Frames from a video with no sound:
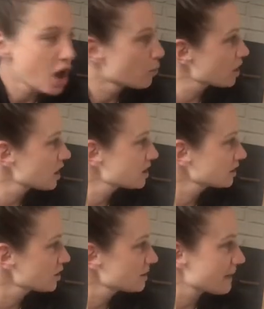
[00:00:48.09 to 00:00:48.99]
We're going to
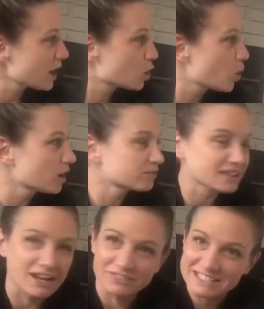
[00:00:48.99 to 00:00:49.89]
learn about
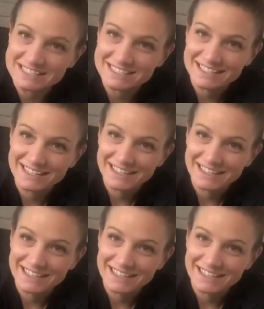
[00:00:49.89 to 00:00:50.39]
corollaries